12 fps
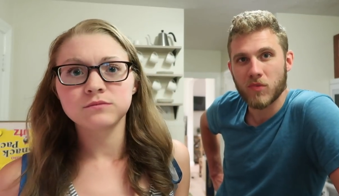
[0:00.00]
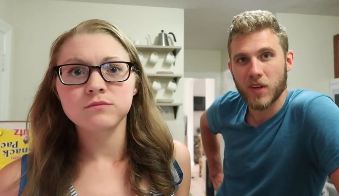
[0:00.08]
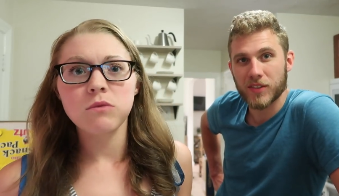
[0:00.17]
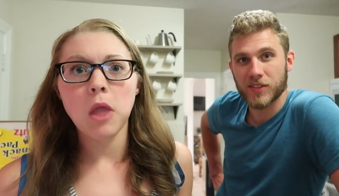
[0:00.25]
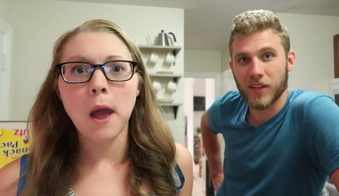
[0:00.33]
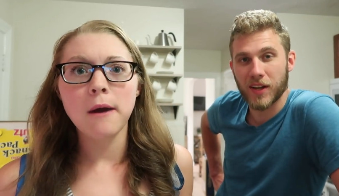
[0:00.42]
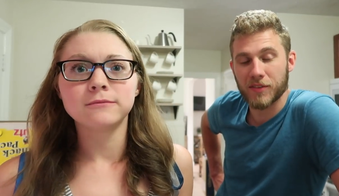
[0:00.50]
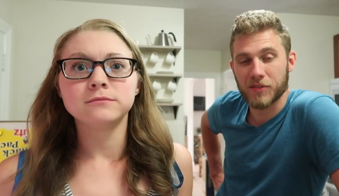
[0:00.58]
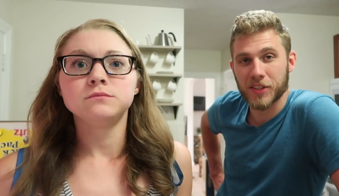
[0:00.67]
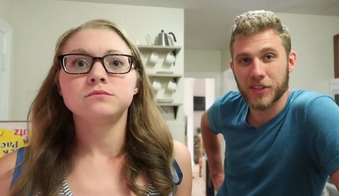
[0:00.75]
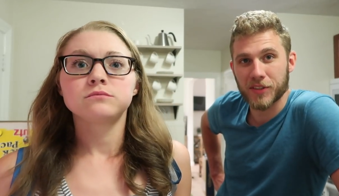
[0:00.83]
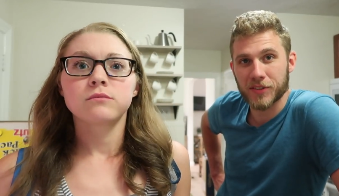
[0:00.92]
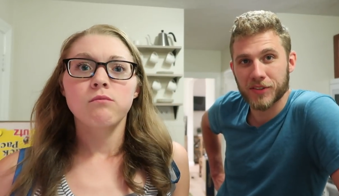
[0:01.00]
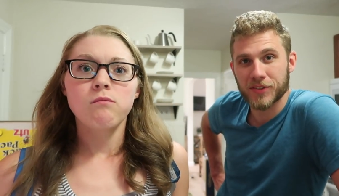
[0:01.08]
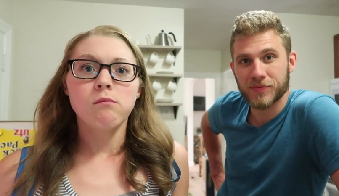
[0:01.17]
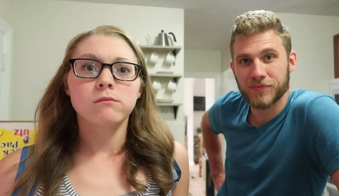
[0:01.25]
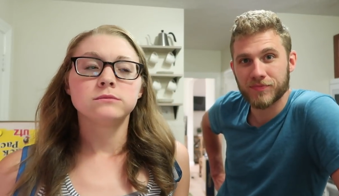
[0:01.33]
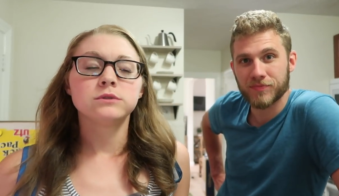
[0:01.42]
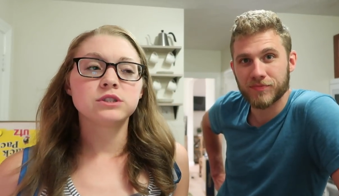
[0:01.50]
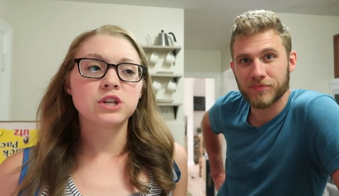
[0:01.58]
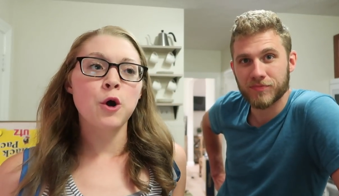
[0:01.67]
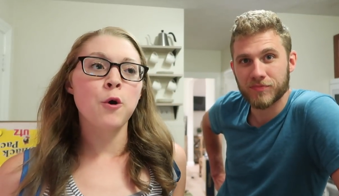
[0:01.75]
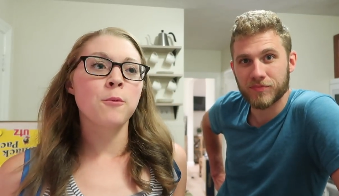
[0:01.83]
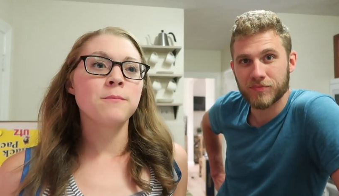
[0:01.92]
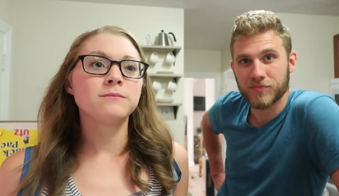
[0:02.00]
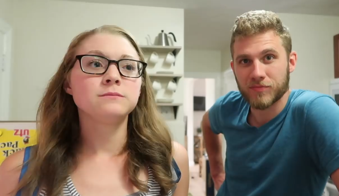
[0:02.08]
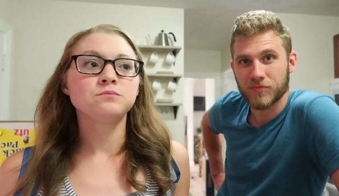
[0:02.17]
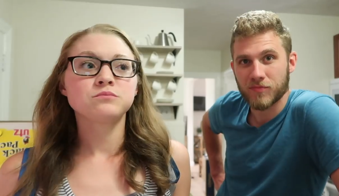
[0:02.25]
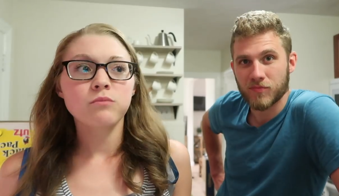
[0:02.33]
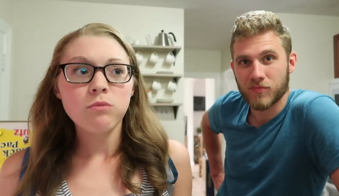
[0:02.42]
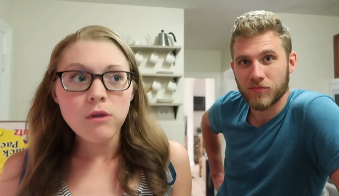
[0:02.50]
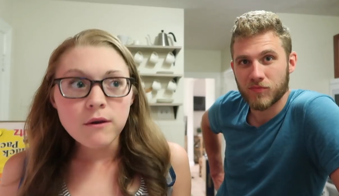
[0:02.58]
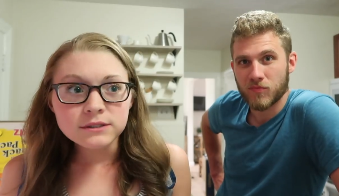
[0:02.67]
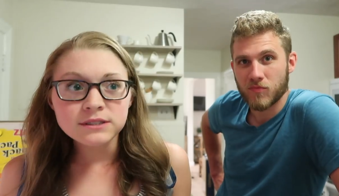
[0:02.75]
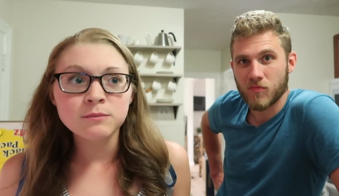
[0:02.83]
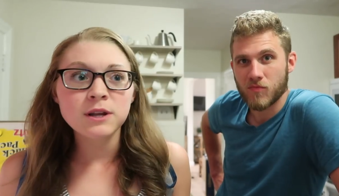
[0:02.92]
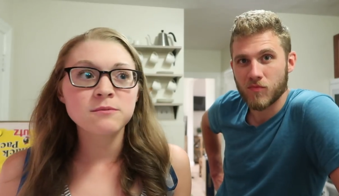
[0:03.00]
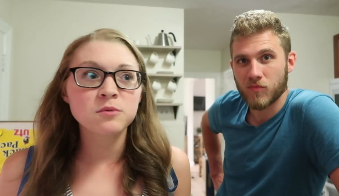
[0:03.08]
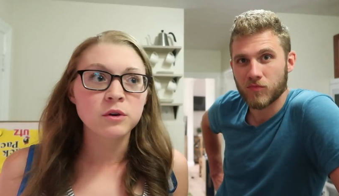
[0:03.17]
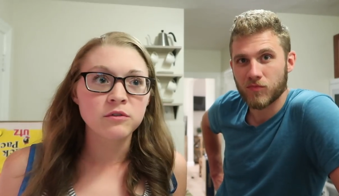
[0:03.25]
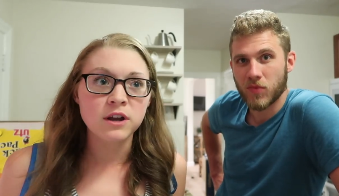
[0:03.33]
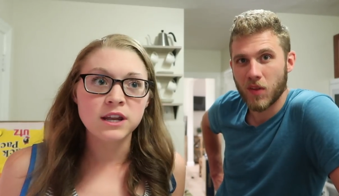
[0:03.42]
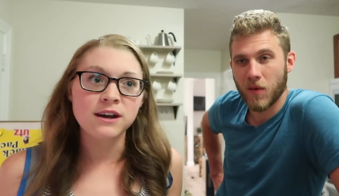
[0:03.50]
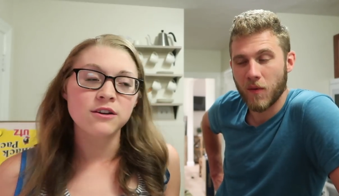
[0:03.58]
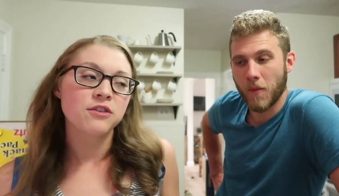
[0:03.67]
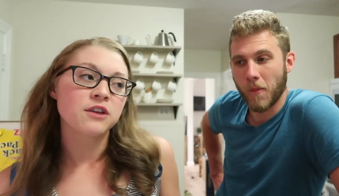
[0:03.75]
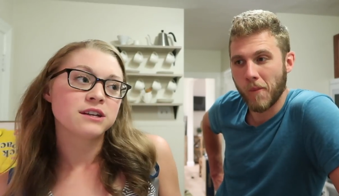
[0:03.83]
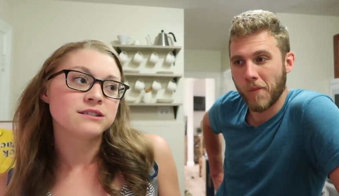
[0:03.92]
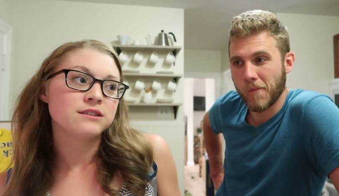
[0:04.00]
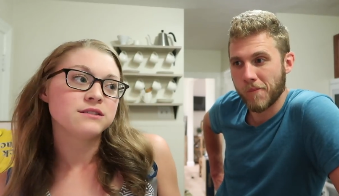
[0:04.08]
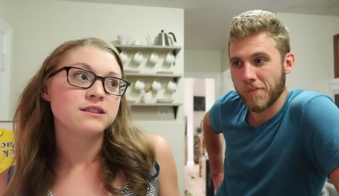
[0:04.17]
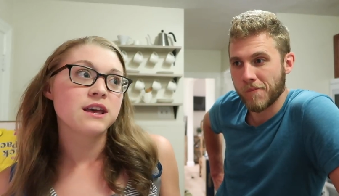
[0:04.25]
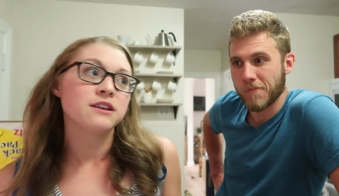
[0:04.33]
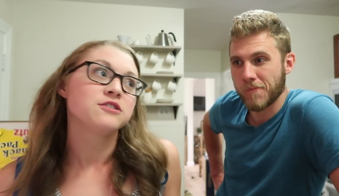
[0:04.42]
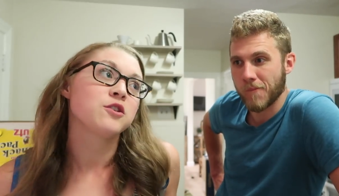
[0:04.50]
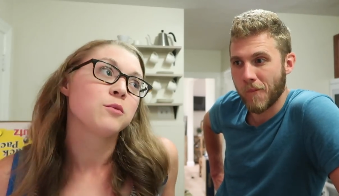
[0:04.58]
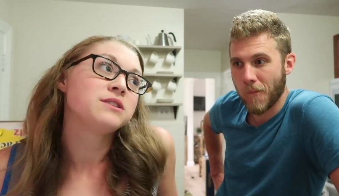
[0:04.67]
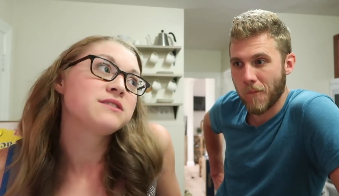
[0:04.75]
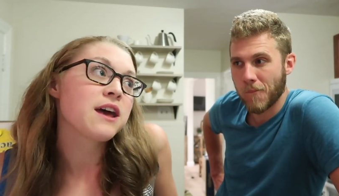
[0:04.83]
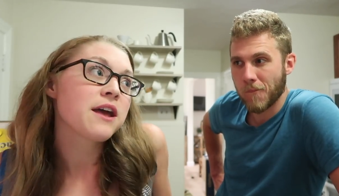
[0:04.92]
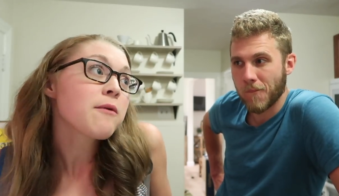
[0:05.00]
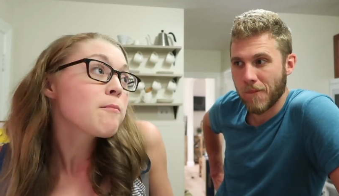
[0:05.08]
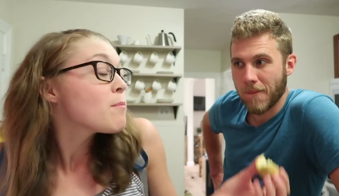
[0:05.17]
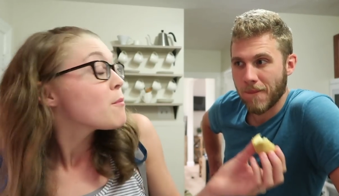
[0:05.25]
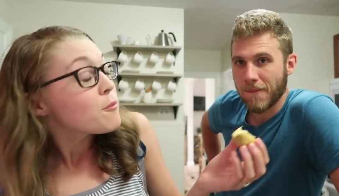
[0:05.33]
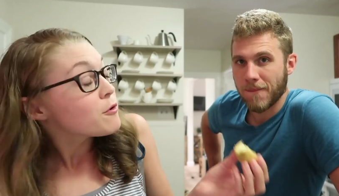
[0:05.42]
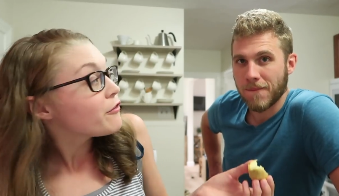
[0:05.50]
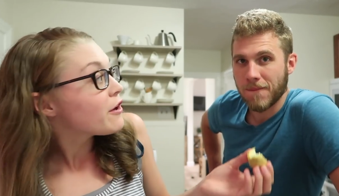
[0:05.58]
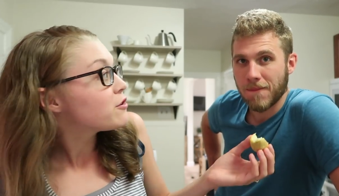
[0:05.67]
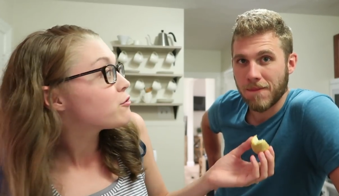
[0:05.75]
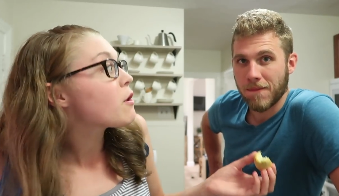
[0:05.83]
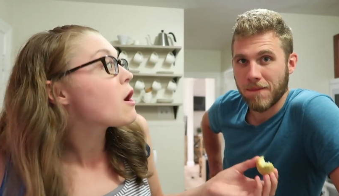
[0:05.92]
Speaker 1: That's a lot of videos.
Speaker 2: So sometimes we run out of things to say. So we say, we found a